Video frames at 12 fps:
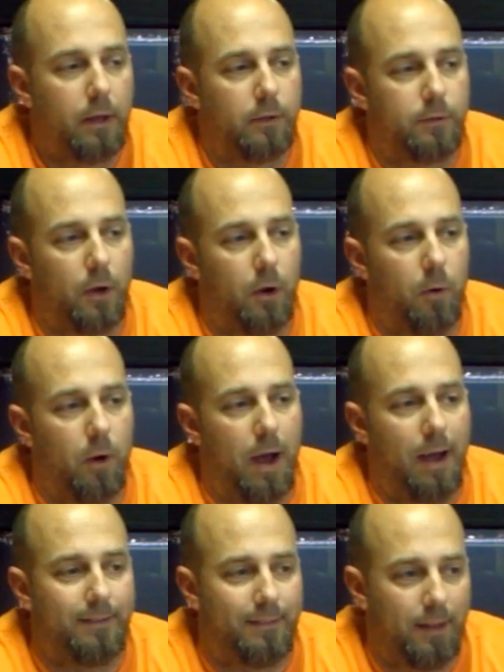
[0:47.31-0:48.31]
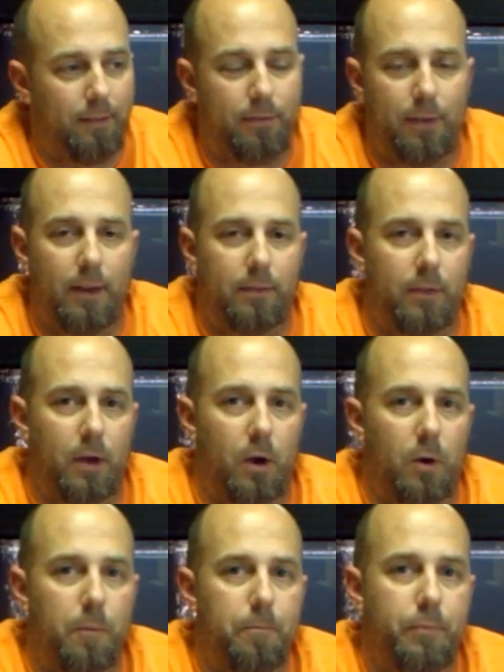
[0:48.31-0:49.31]
So I did think
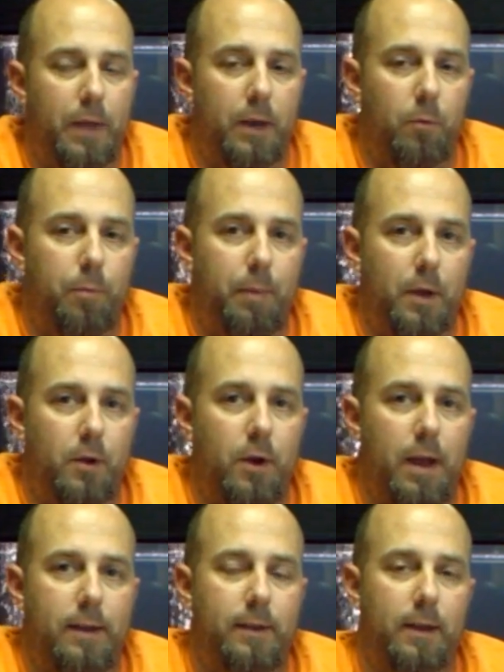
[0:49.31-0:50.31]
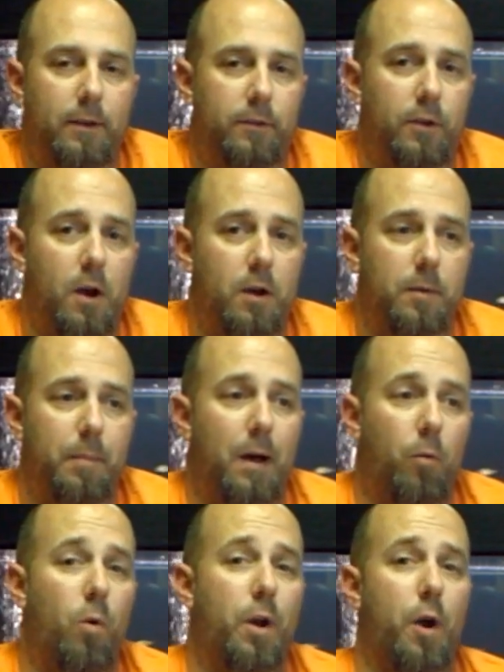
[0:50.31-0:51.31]
though that it would be a good idea to talk
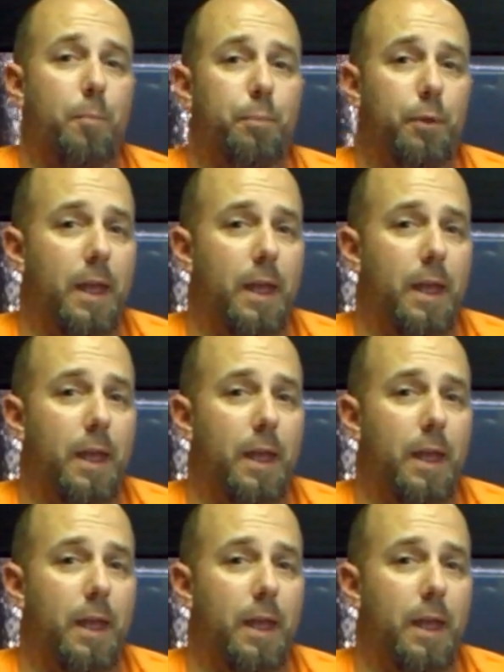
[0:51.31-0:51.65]
about what our